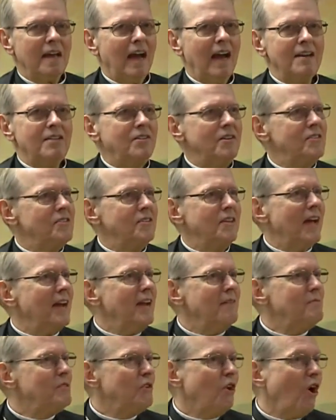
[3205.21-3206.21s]
I just let
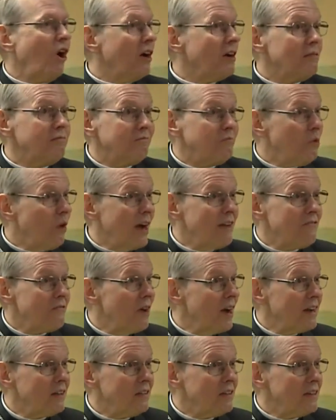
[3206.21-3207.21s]
him talk. Quite
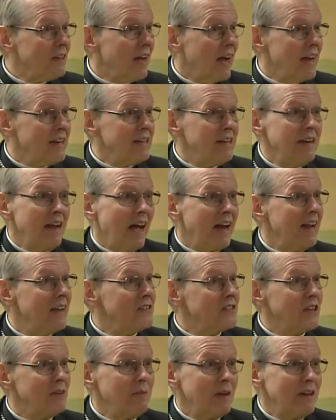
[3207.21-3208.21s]
frankly, I did not
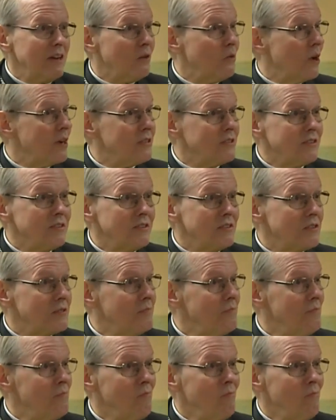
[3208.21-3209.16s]
ask him any questions.